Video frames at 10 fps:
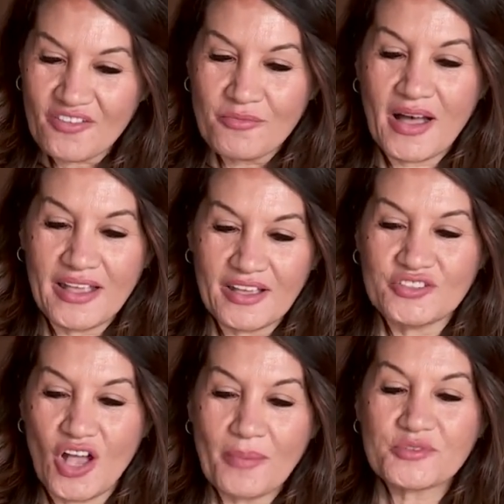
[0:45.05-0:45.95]
of my
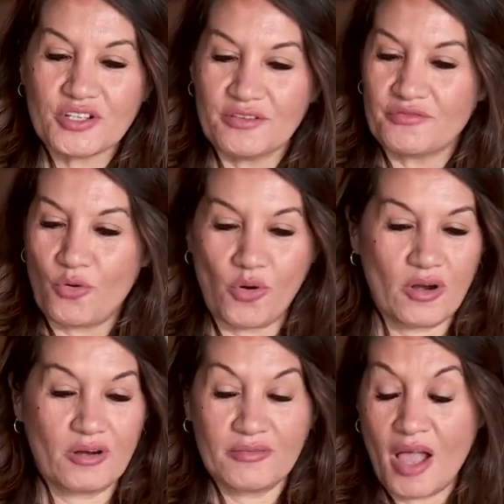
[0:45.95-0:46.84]
adoption
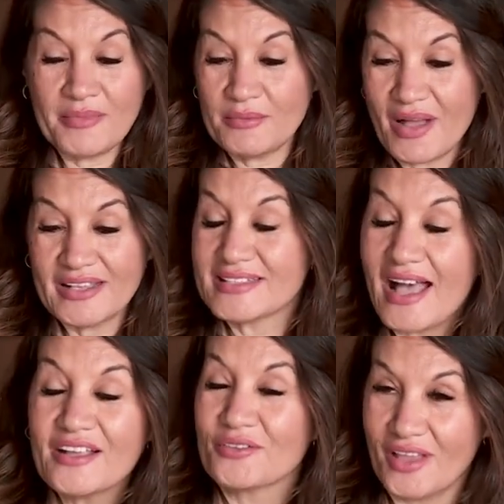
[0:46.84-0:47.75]
for I mean my entire